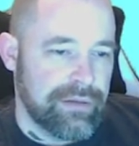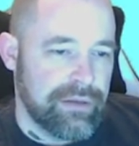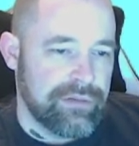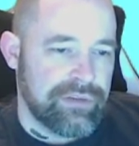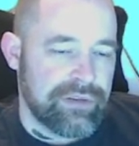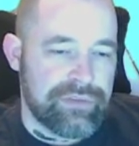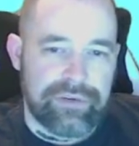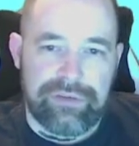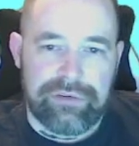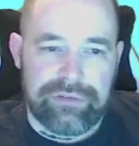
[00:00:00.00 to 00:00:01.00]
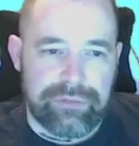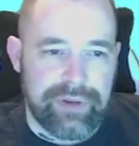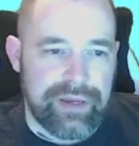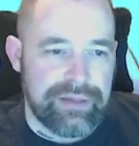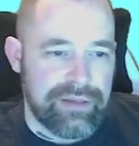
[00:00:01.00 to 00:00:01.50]
6 factorial
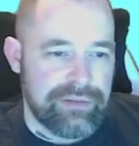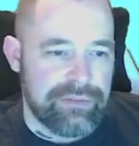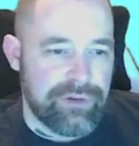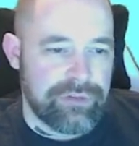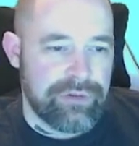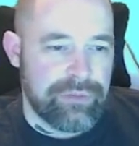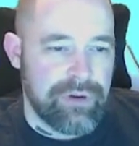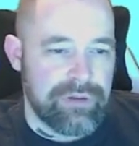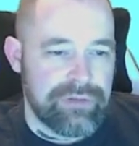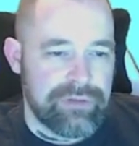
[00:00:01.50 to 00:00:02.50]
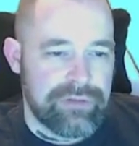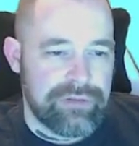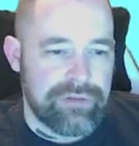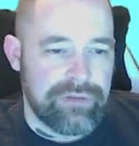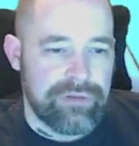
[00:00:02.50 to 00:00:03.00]
squared is you've got 2
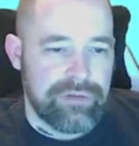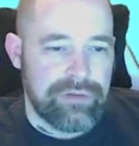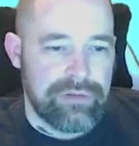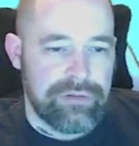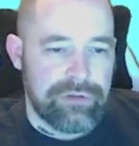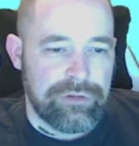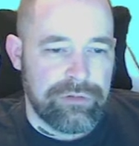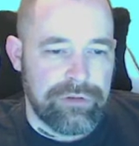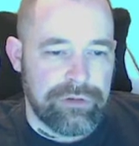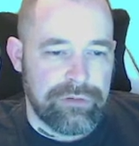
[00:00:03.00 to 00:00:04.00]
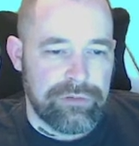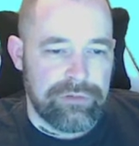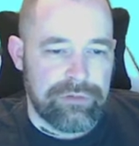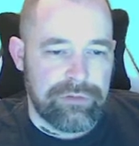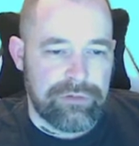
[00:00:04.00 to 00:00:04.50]
1s, 2
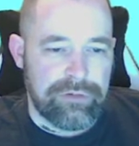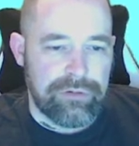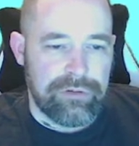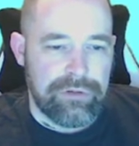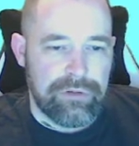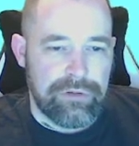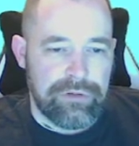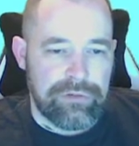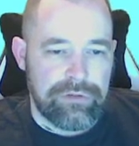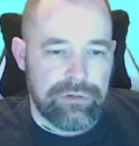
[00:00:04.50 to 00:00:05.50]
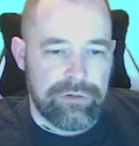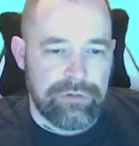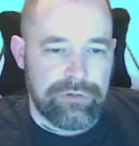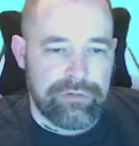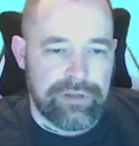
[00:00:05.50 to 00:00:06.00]
2's, 2
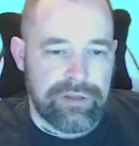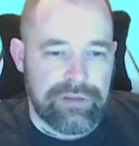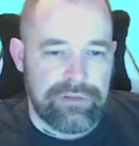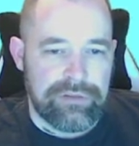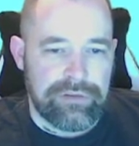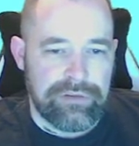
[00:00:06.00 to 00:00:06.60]
3's,